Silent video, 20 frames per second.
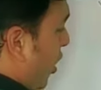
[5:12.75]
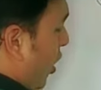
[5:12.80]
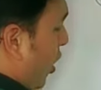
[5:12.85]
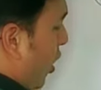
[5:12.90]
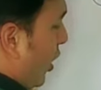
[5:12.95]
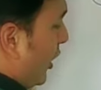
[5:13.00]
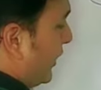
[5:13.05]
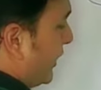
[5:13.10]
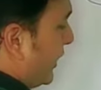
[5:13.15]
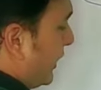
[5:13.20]

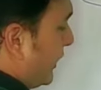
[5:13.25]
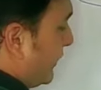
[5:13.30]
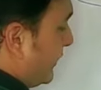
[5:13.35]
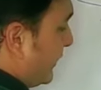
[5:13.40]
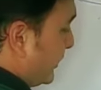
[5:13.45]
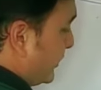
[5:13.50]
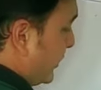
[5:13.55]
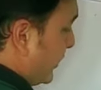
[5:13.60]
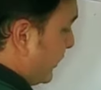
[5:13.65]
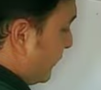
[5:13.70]
on a
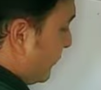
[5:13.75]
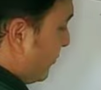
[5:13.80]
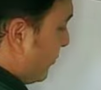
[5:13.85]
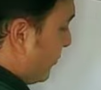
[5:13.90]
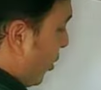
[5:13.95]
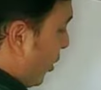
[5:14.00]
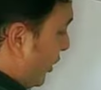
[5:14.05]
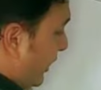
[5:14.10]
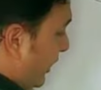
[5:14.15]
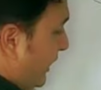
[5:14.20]
rigid
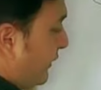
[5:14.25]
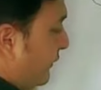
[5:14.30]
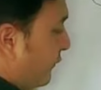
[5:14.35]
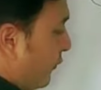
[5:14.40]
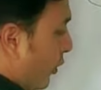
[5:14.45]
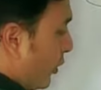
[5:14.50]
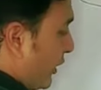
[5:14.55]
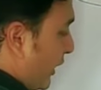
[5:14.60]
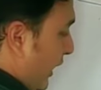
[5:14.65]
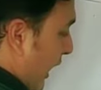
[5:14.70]
body,
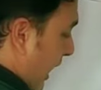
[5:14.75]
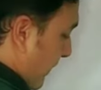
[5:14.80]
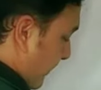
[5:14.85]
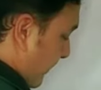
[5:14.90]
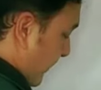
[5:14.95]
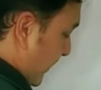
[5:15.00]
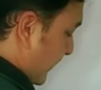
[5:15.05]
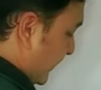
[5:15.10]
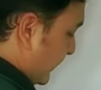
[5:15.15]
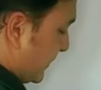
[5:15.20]
what
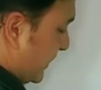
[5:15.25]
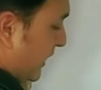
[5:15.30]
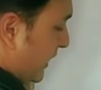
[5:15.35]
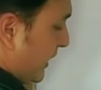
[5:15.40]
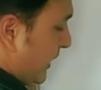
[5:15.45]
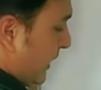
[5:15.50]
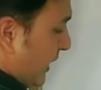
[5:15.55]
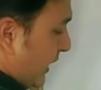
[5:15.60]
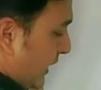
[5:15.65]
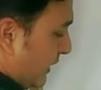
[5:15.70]
happens?
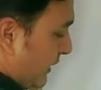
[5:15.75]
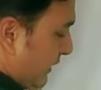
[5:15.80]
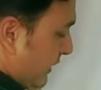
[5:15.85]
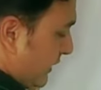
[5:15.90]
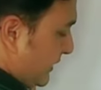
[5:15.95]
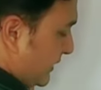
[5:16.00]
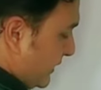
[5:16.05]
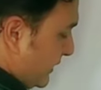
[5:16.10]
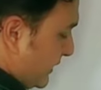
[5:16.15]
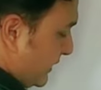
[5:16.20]

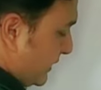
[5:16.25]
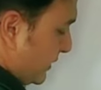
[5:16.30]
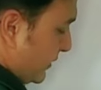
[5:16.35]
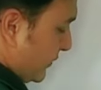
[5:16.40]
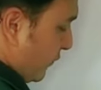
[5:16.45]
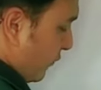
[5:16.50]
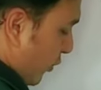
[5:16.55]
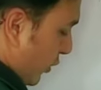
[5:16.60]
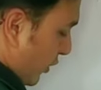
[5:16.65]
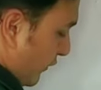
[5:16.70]
This is
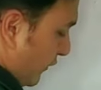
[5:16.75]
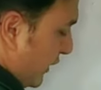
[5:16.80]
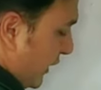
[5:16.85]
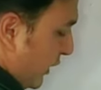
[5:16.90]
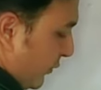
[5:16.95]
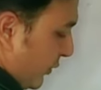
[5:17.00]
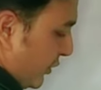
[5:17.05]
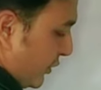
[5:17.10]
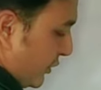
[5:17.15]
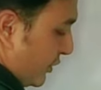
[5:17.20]
what we are
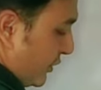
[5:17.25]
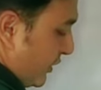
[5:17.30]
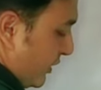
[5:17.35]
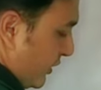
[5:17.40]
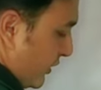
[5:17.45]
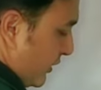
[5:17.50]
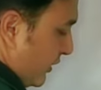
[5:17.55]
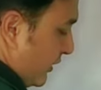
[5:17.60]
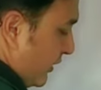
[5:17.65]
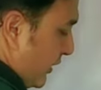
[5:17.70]
going to
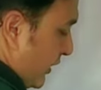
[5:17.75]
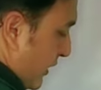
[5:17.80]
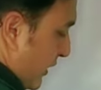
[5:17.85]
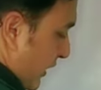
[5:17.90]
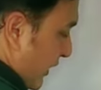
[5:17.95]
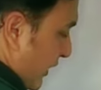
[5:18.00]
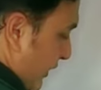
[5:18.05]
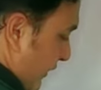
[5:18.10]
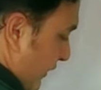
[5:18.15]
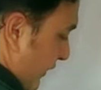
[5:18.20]
learn
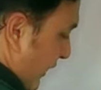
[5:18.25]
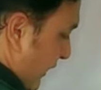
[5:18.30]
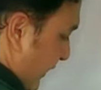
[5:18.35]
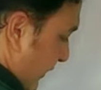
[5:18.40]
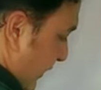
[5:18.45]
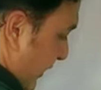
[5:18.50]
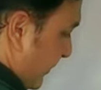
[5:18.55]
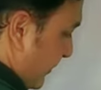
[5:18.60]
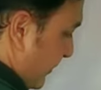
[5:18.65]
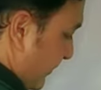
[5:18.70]
right
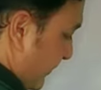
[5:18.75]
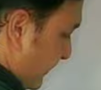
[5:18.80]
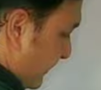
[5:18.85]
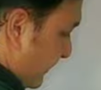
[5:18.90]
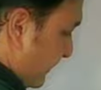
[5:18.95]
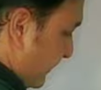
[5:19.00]
now.